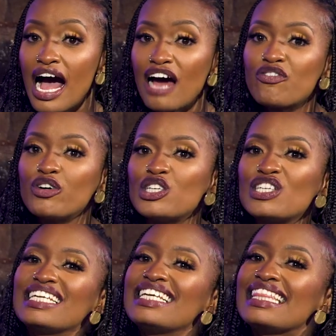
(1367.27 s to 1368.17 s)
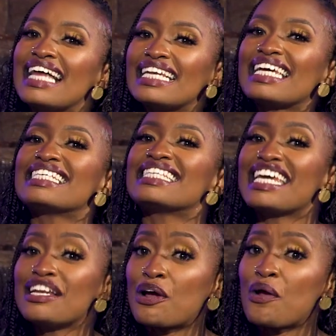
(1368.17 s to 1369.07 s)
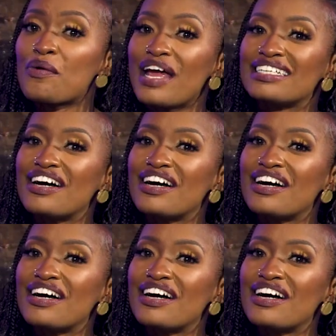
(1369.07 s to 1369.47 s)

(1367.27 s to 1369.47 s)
Unfortunately, that is incorrect.